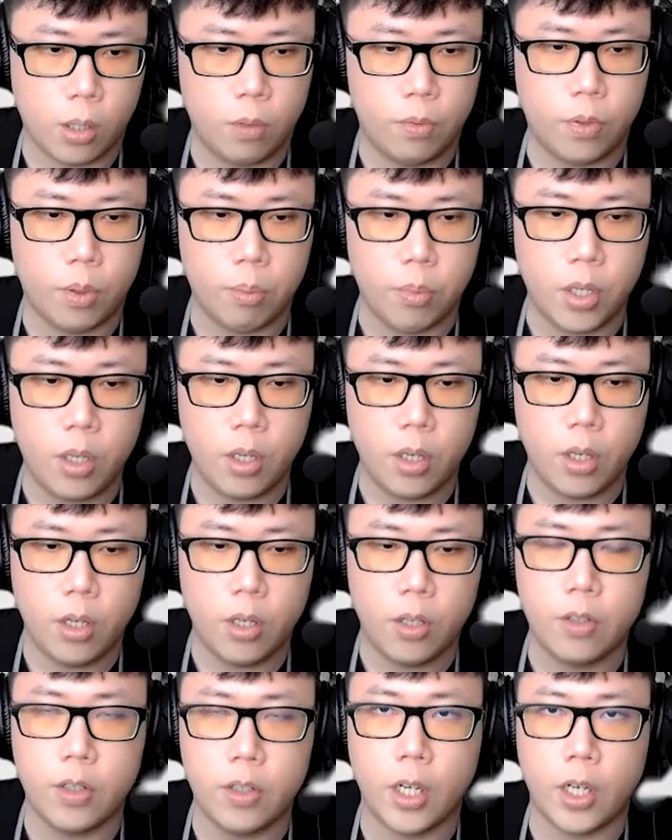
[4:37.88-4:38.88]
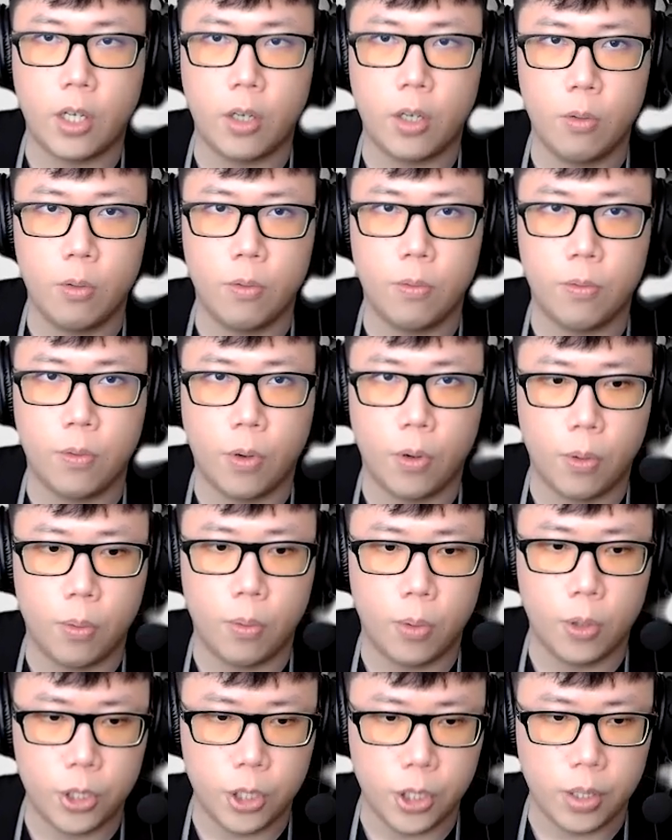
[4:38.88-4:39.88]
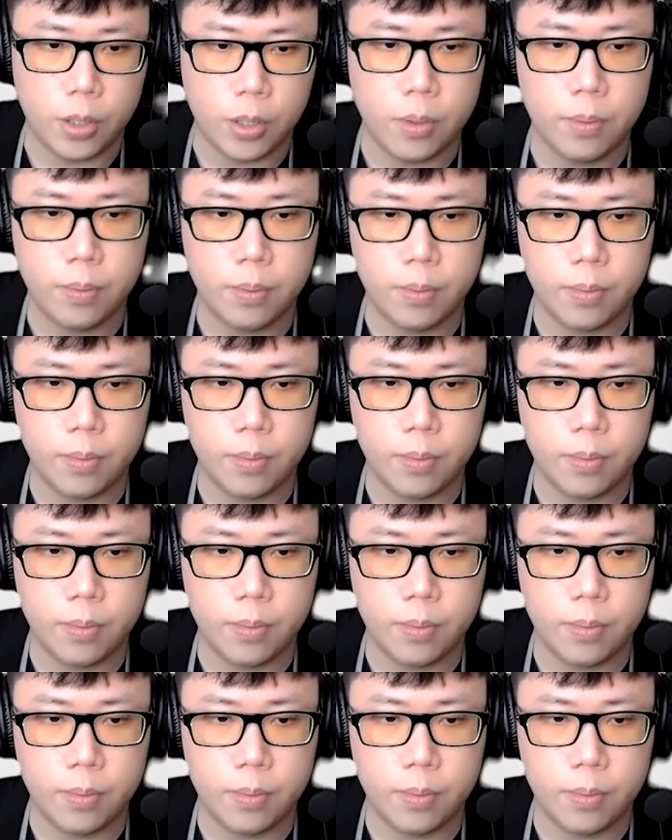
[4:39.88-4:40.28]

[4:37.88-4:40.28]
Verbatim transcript: all from me. Thank you for watching.